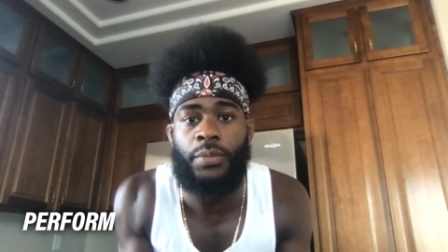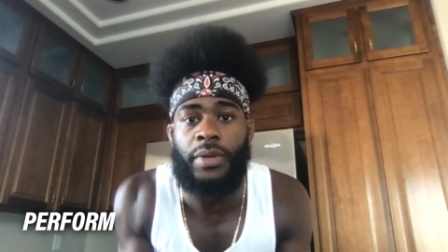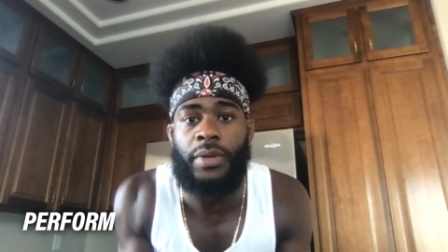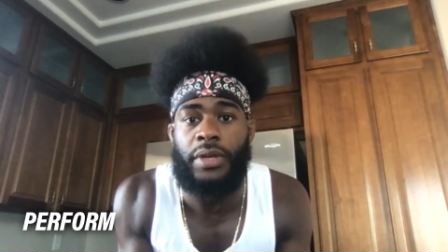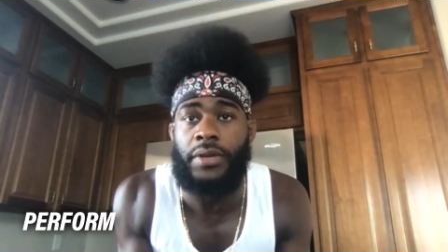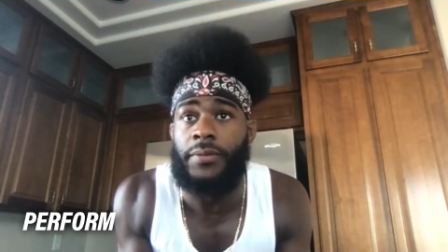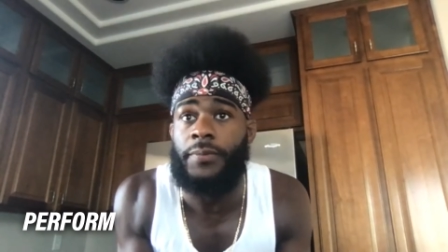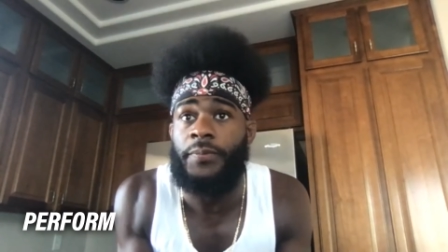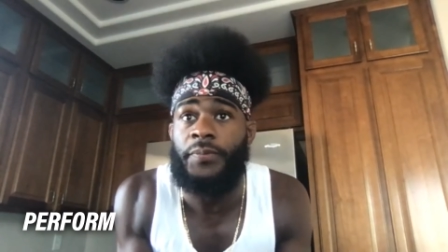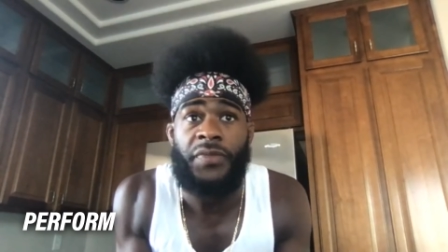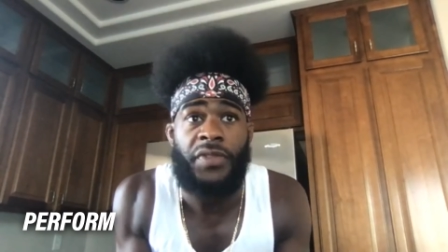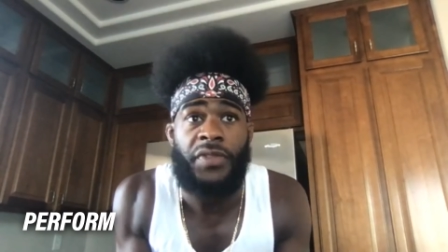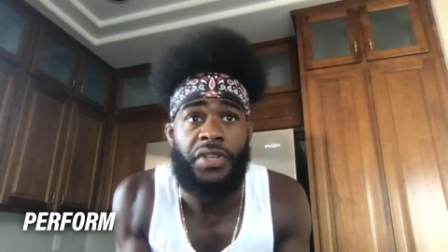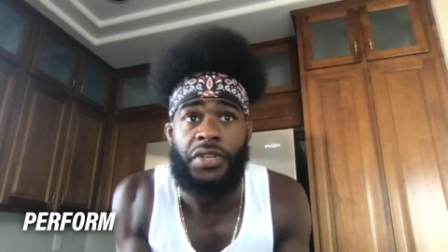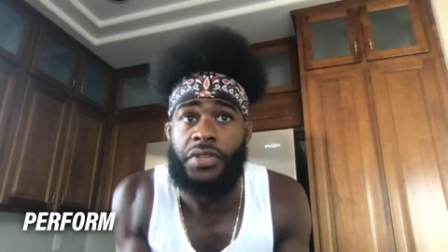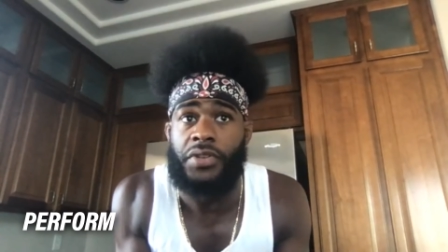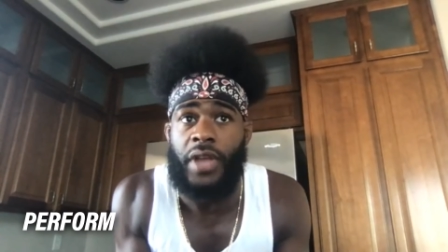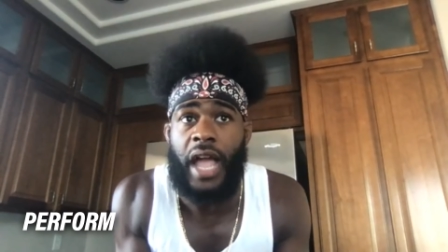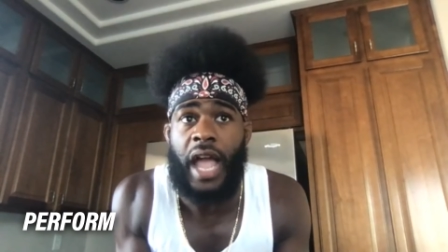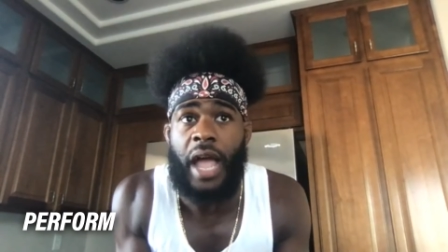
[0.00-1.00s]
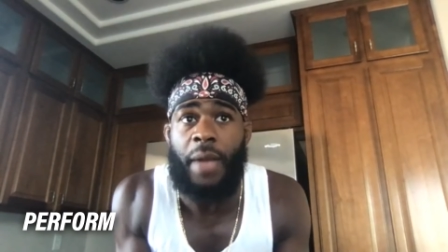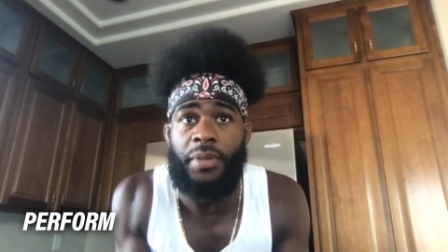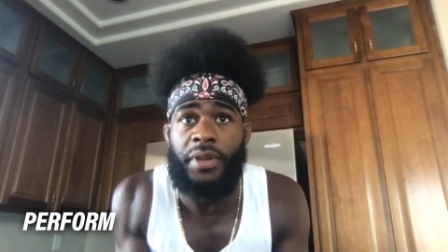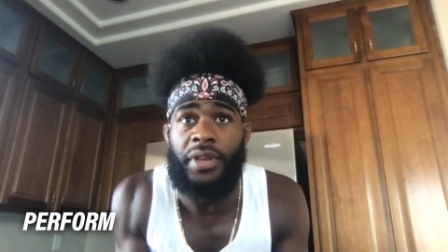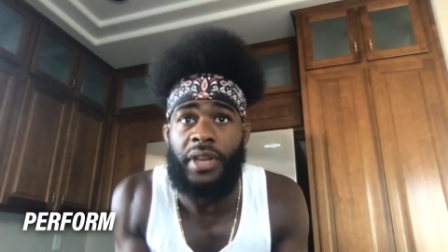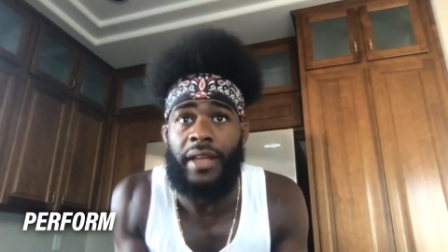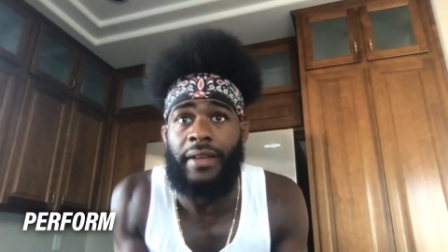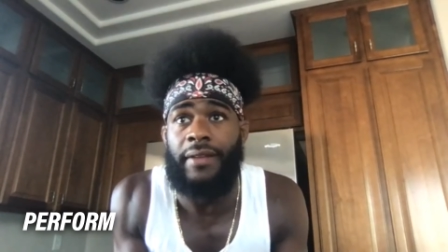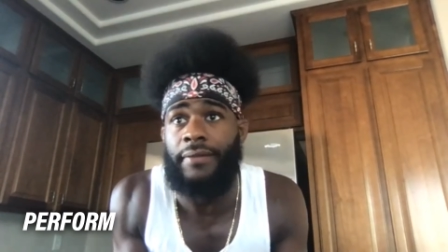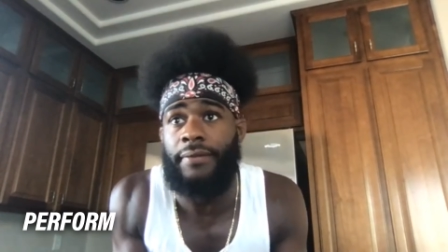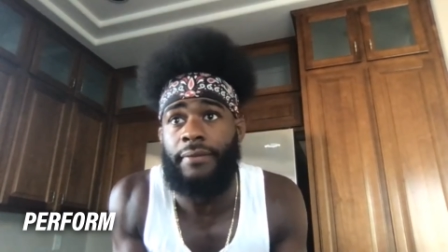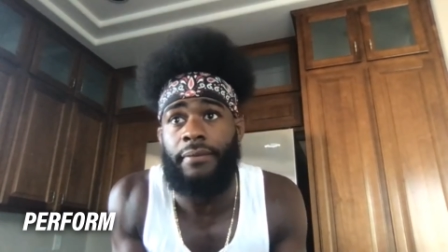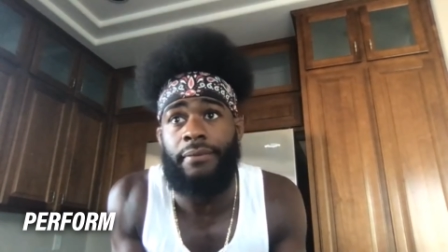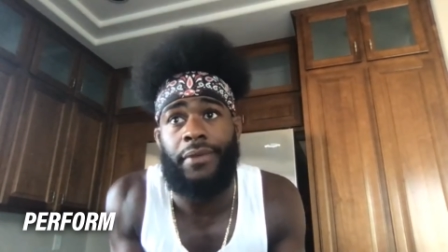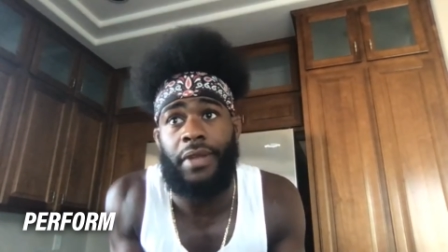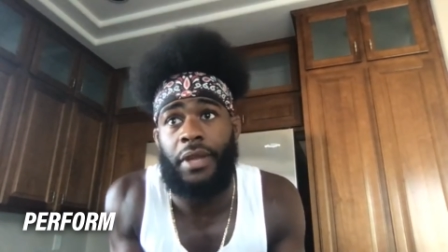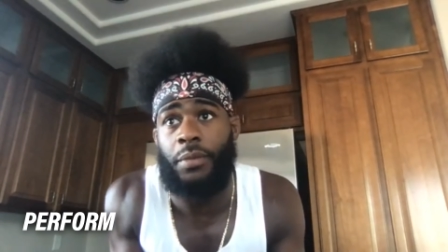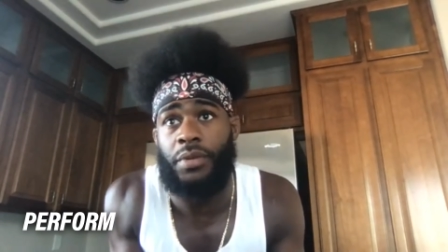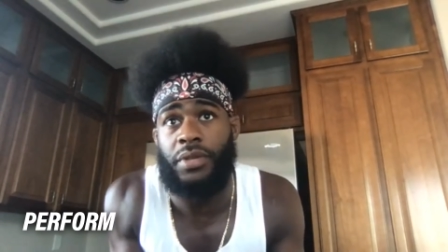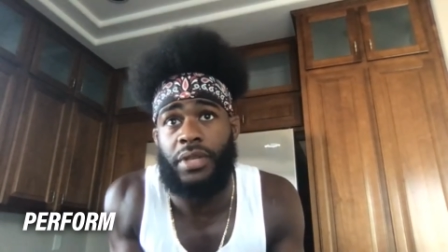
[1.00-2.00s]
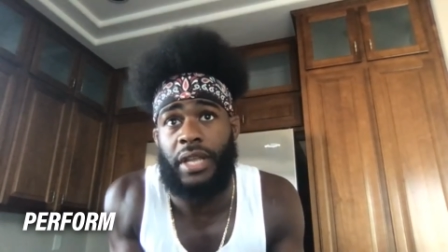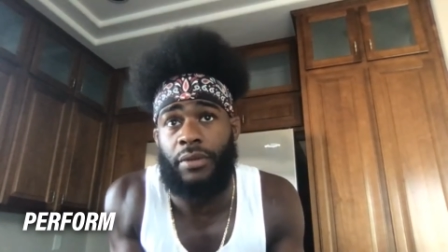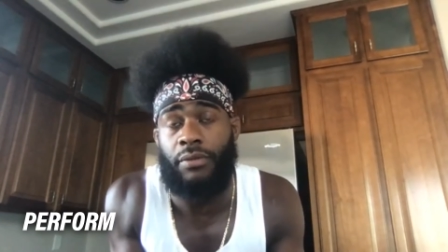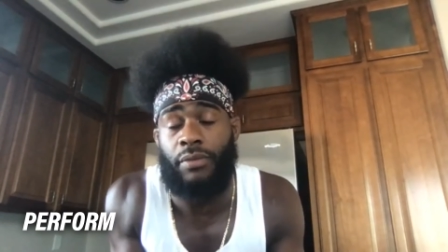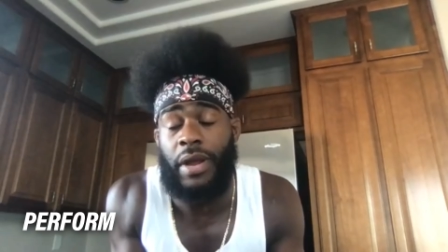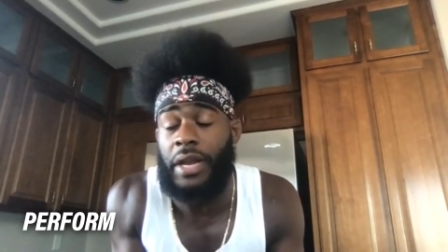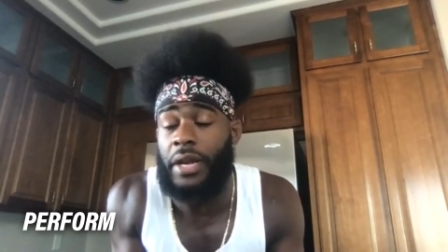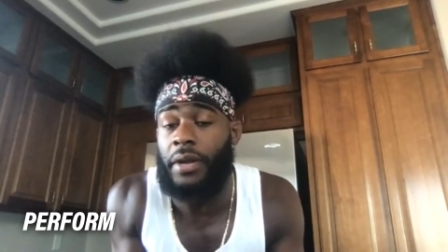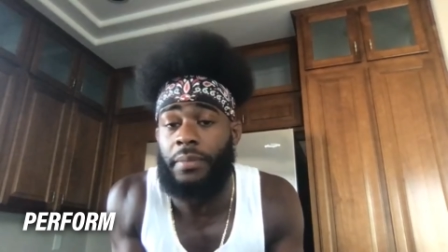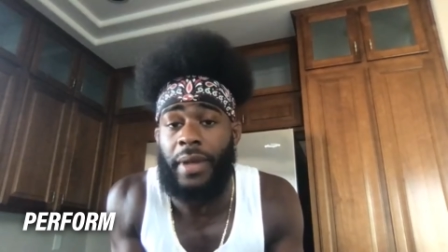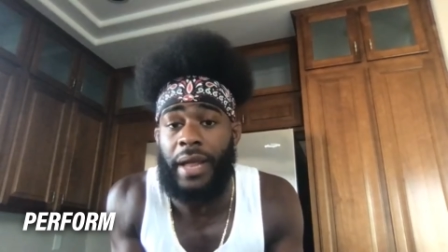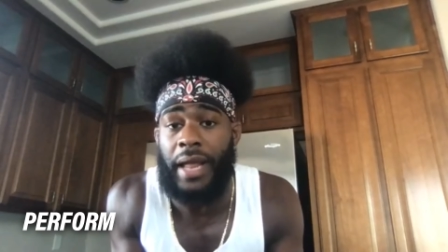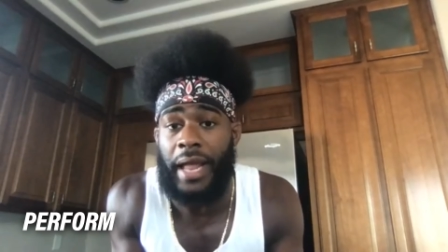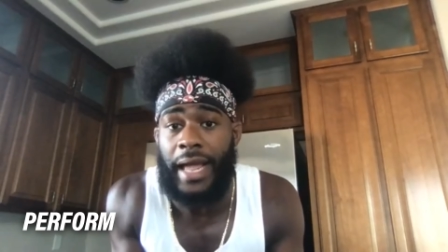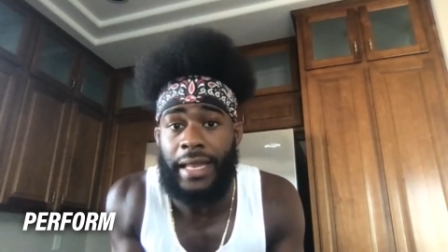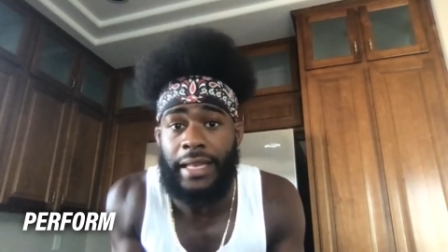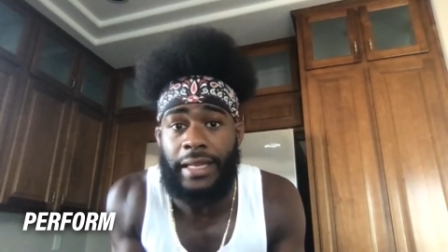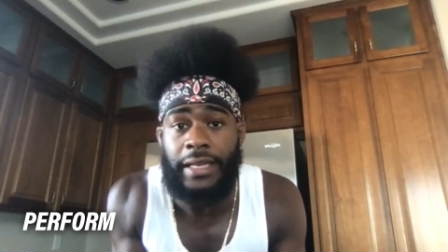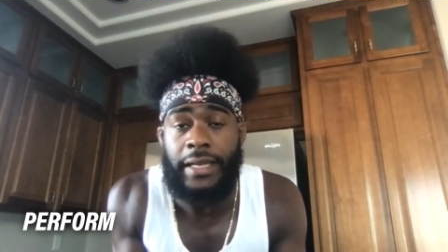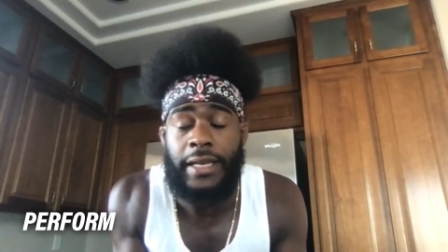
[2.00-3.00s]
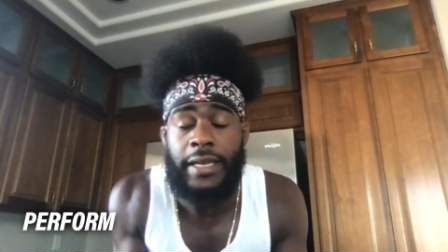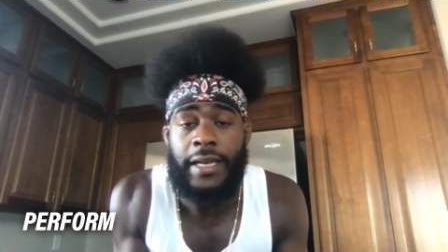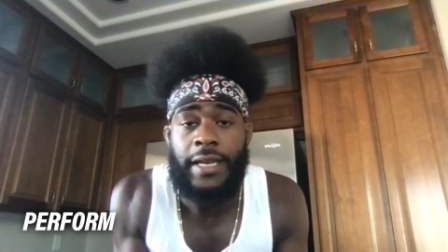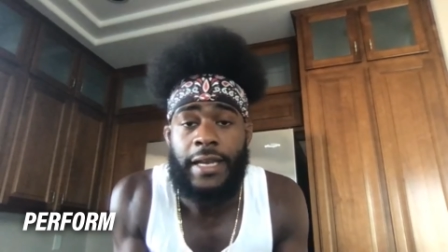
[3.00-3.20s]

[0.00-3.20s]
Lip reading: And just so happened that it was like right up my alley.